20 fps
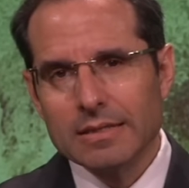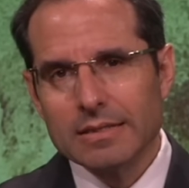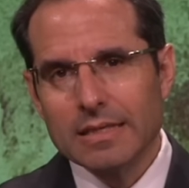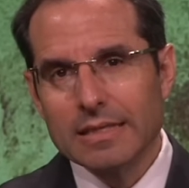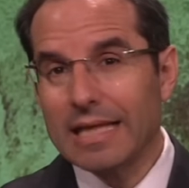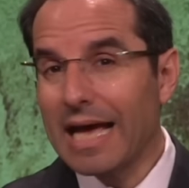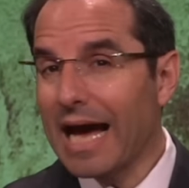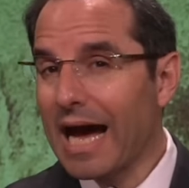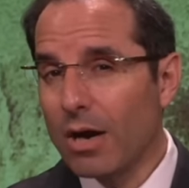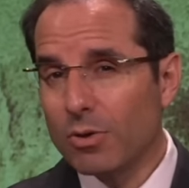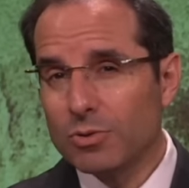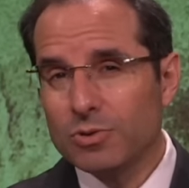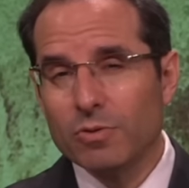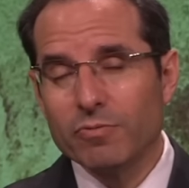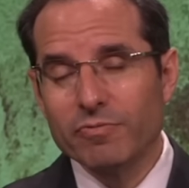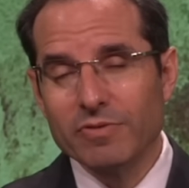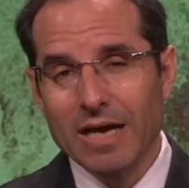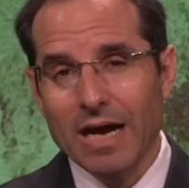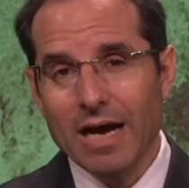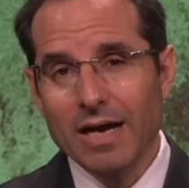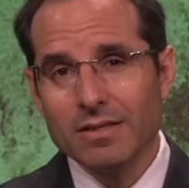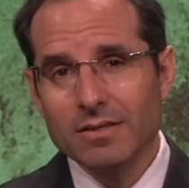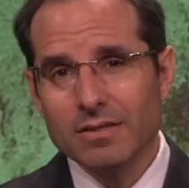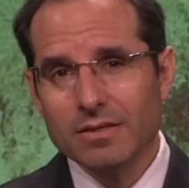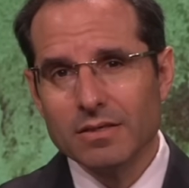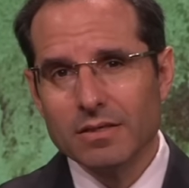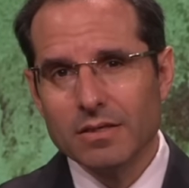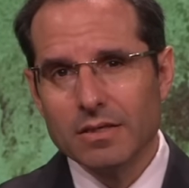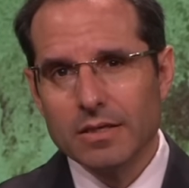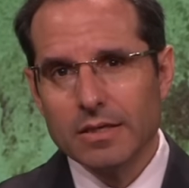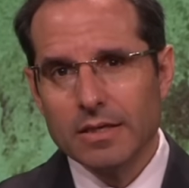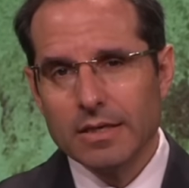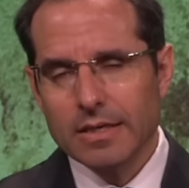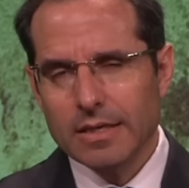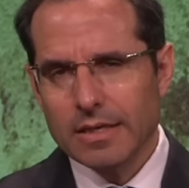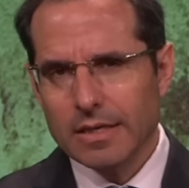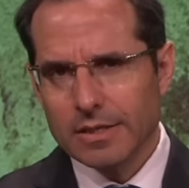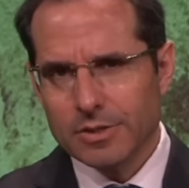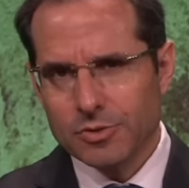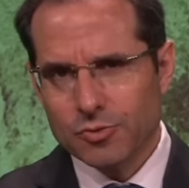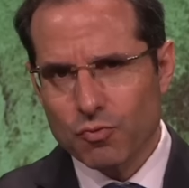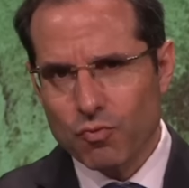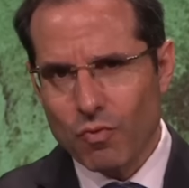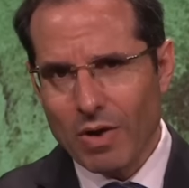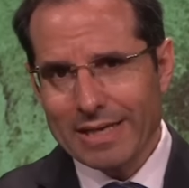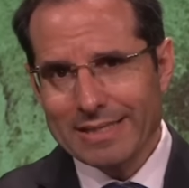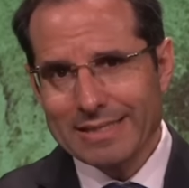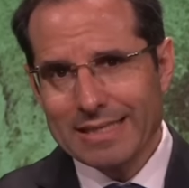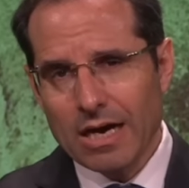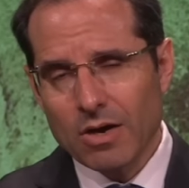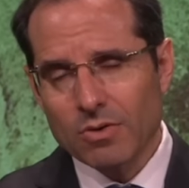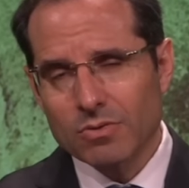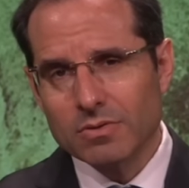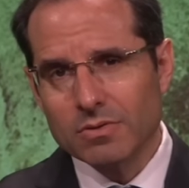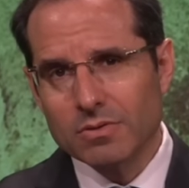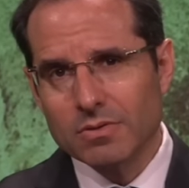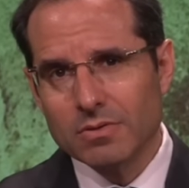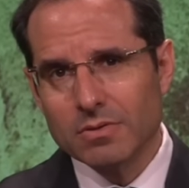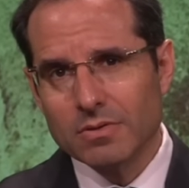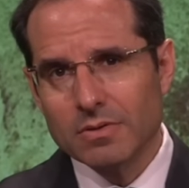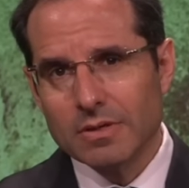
that the house of God is right down